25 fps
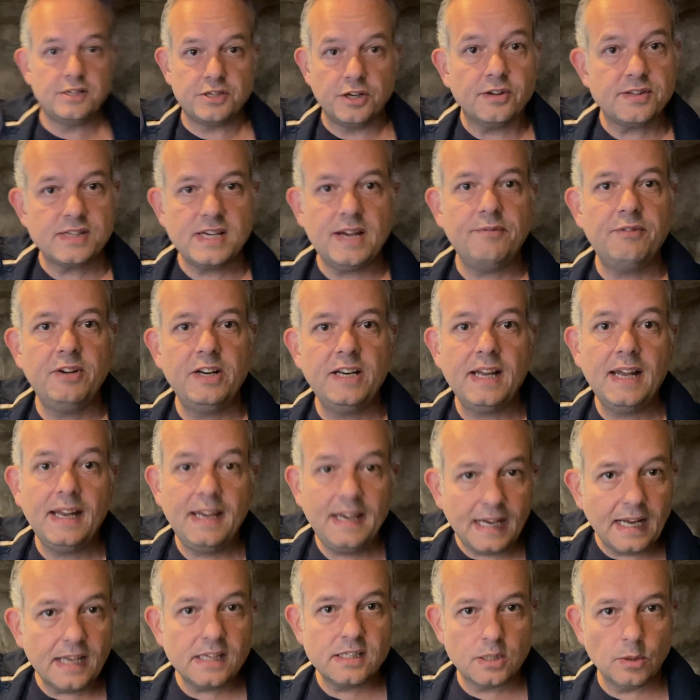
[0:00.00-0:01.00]
not every day you
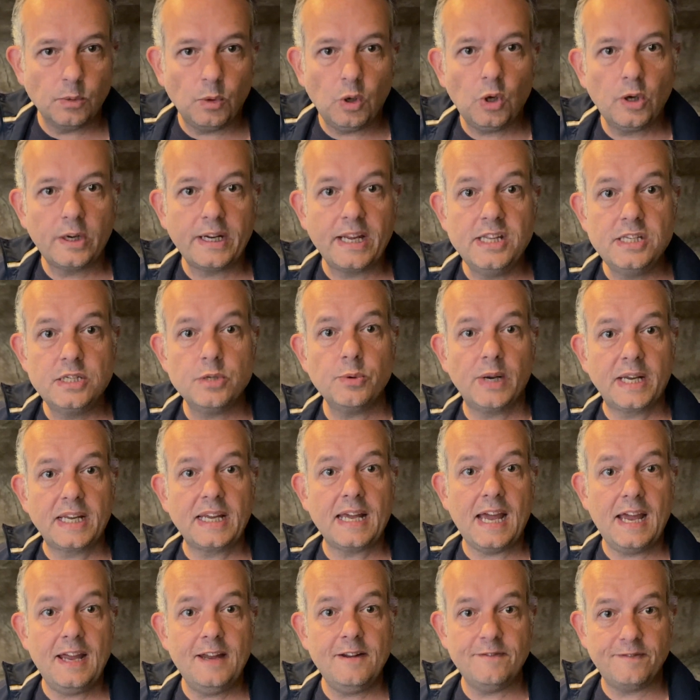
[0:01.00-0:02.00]
get to walk into a
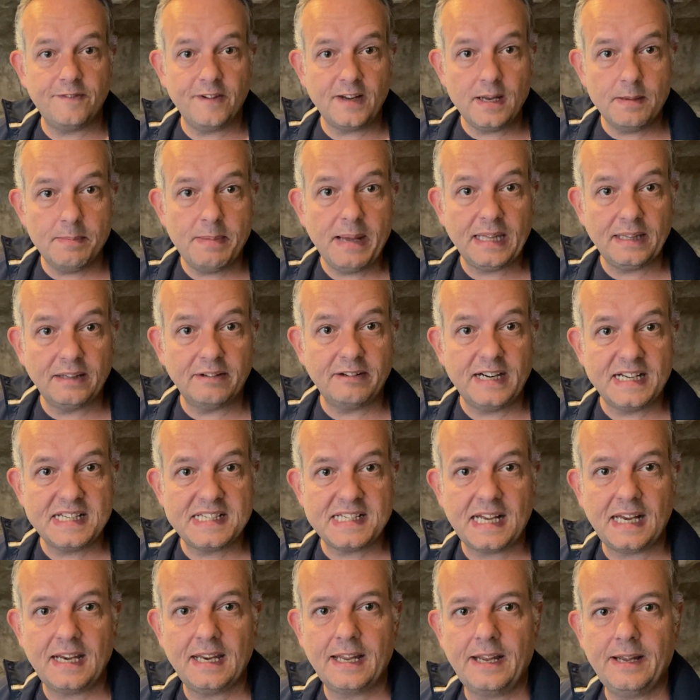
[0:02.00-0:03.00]
cave for your Bella
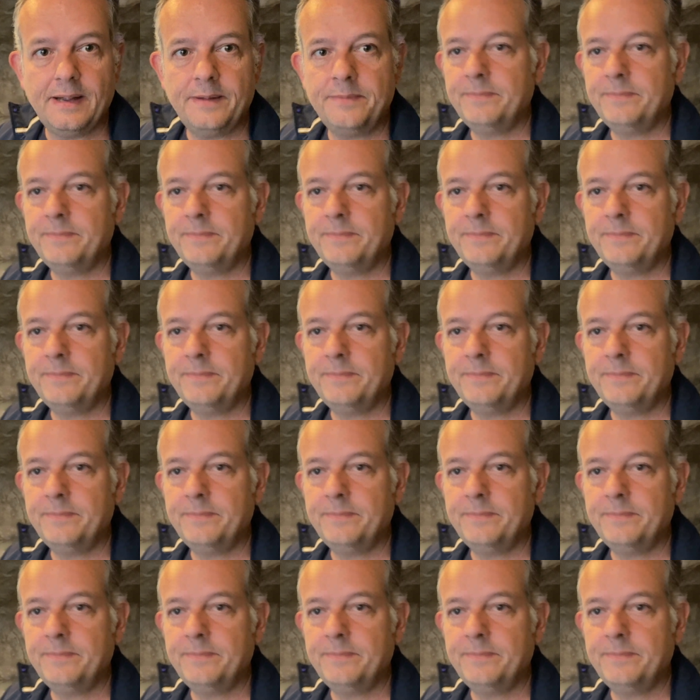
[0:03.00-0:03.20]
Italia.